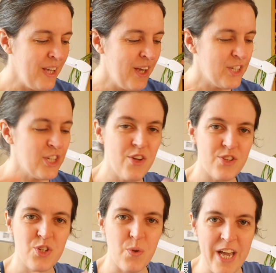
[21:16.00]
you know, the
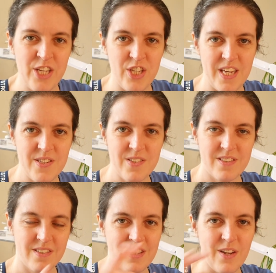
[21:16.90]
square cheese
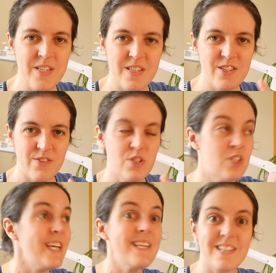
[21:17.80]
slices
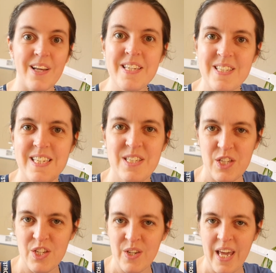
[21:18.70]

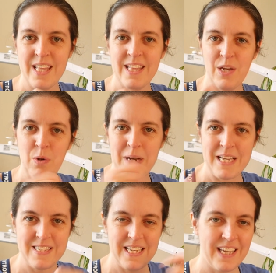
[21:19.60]
that you get in the little
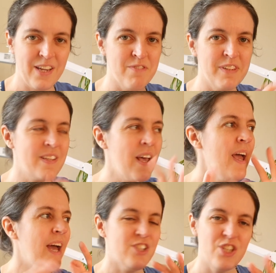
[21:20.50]
plastic covers,
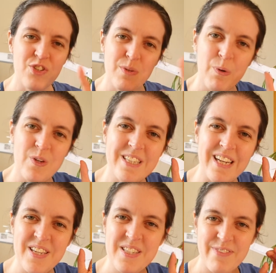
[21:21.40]
and she used to put a
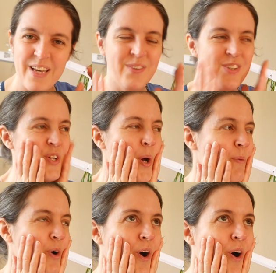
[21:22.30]
slice of that on the
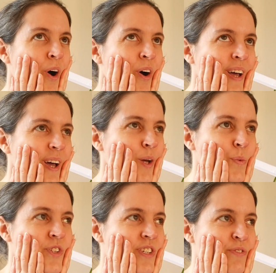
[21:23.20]
top. Oh, it
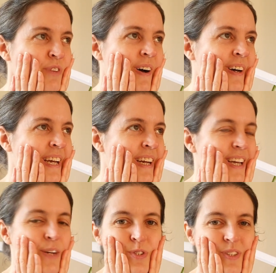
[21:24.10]
was divine.
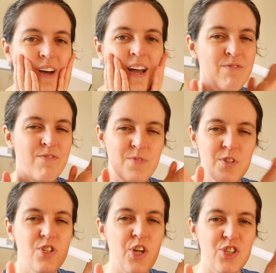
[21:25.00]
I have
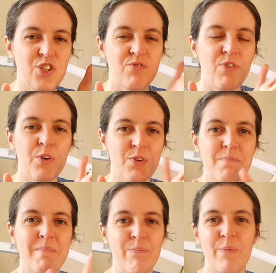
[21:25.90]
such fond
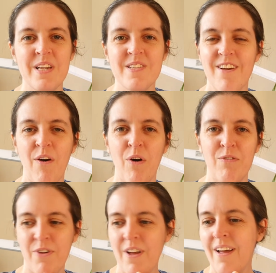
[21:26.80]
memories
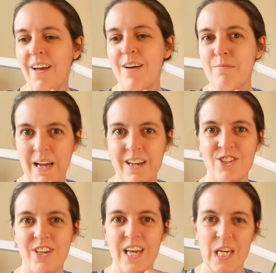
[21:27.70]
of mac and
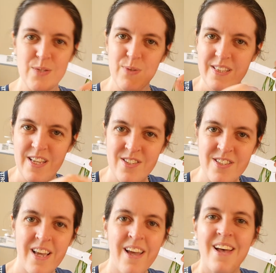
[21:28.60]
cheese with
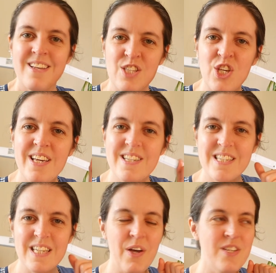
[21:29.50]
this cheese
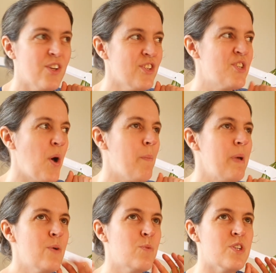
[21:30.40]
slice on the top.
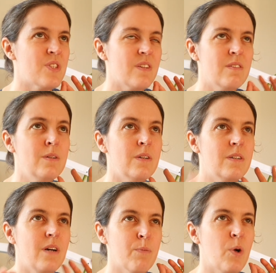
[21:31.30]
It was,
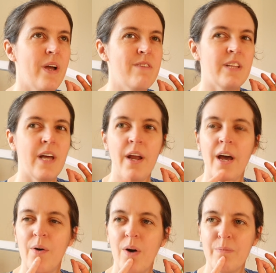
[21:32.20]
oh, I'm craving that
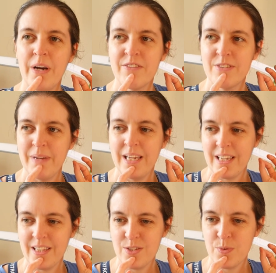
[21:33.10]
now. I might have to make
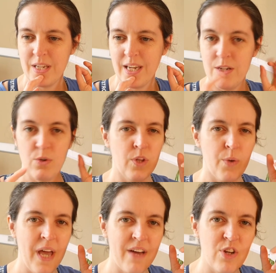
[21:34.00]
that this weekend, although
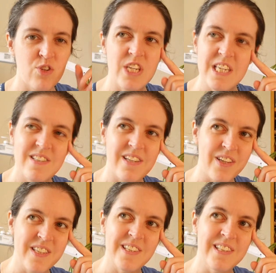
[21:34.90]
we have no cheese
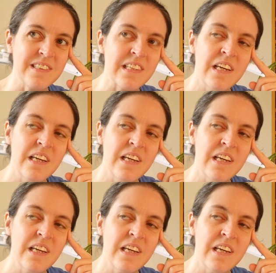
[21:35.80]
slices.